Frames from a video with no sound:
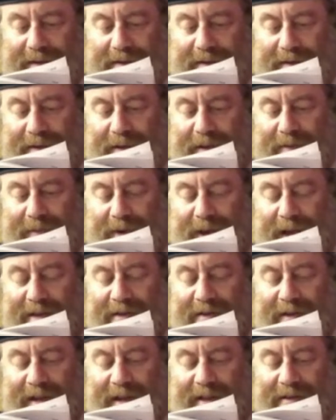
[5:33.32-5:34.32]
You eat bread,
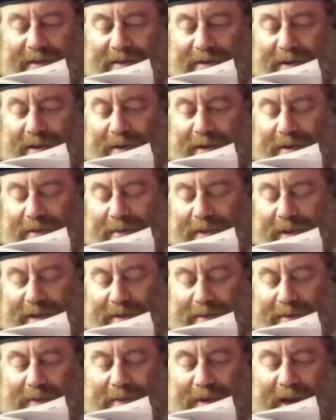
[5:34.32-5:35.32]
you need to know on which
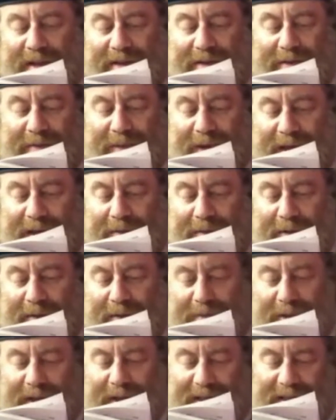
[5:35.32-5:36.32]
bread to make
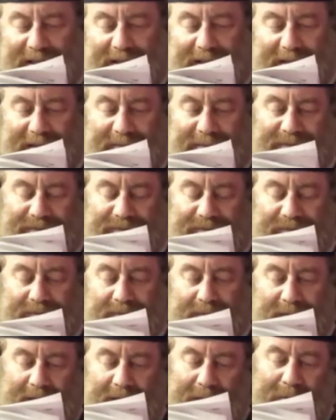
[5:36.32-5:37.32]
what blessing.
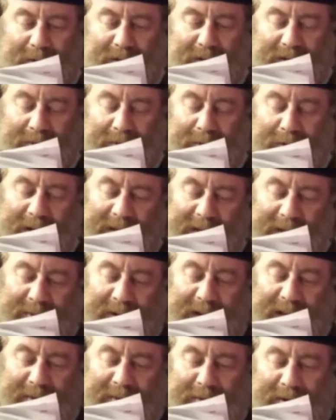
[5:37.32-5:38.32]
And what is
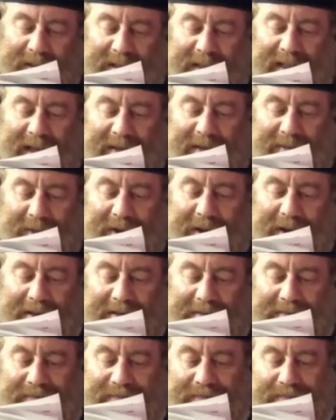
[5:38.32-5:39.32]
bread, what is not bread.
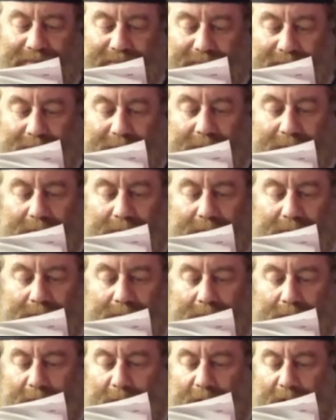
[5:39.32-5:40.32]

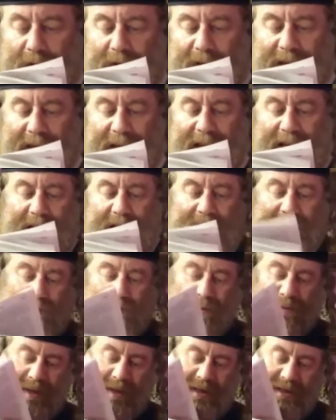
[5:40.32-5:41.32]
Okay,
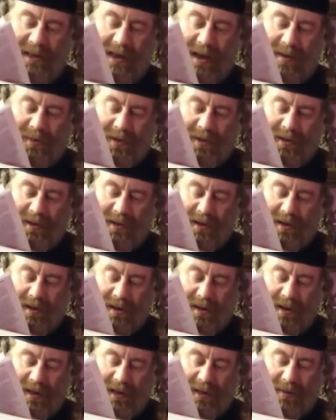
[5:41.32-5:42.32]
so we stop in
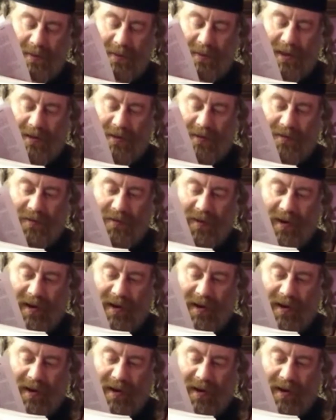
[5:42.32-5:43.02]
the middle of